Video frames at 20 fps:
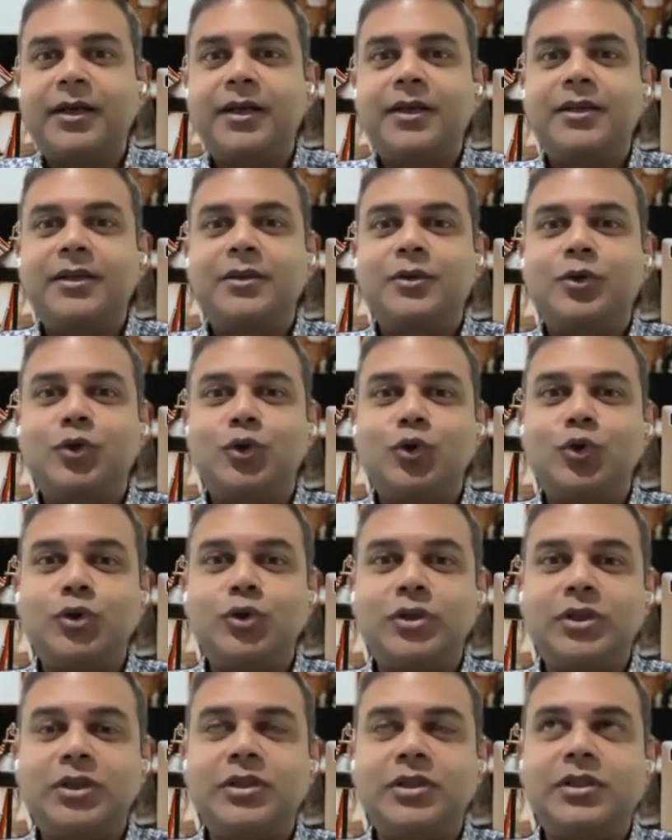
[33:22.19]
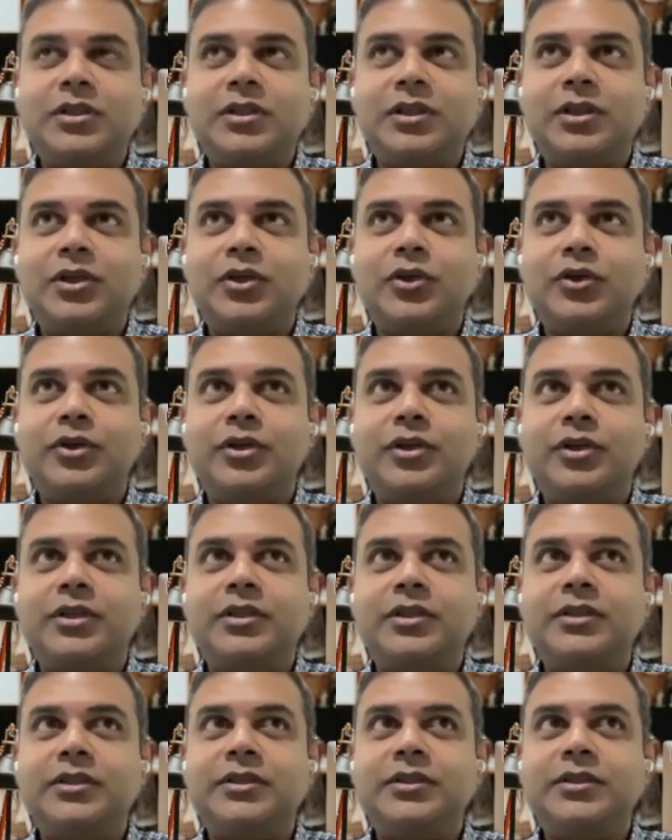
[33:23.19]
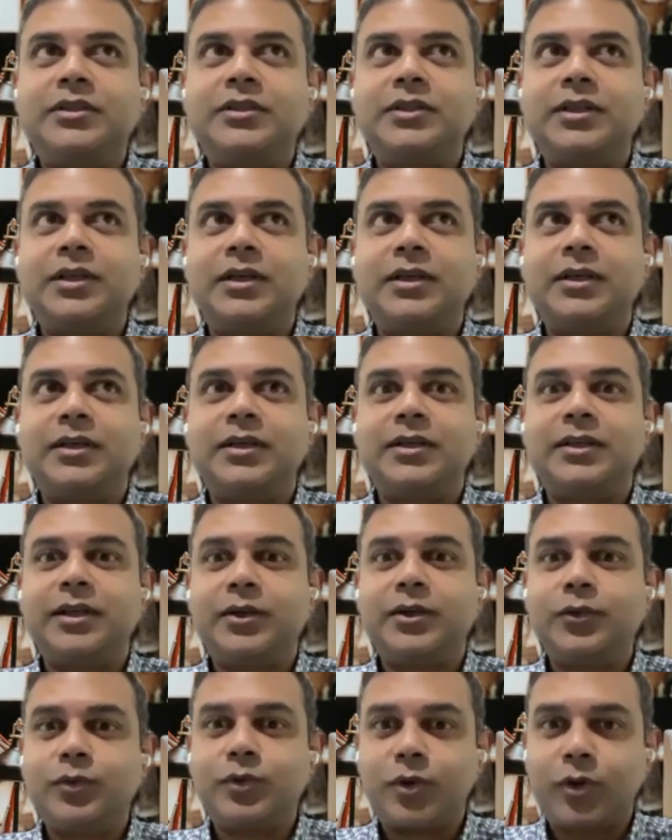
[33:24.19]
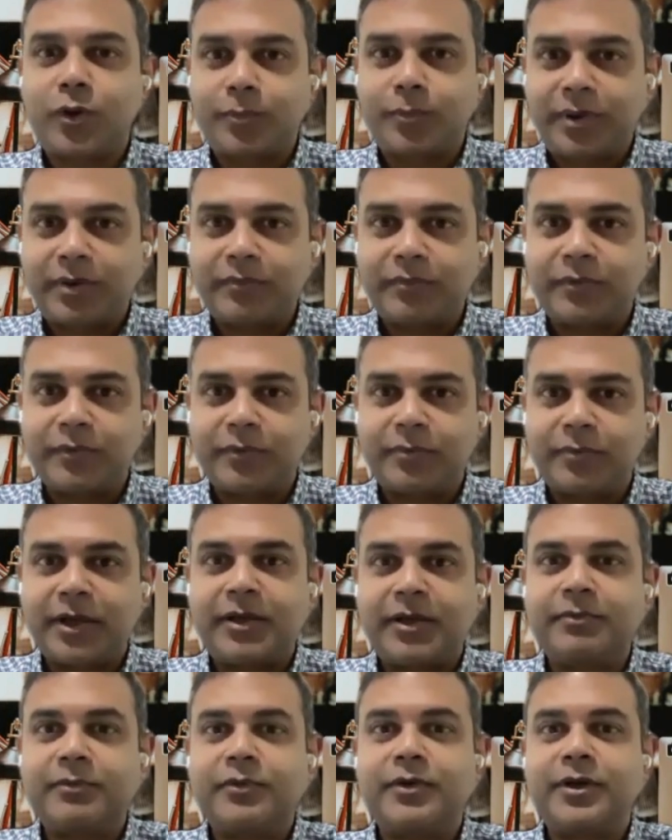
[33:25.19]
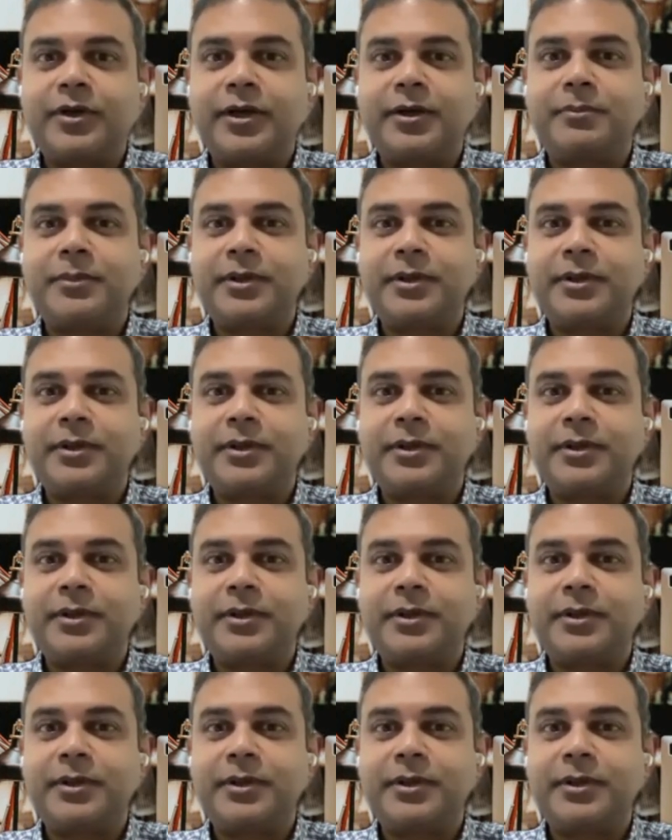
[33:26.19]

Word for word: Mm. So those insecurities uh, they do crop up from time to time.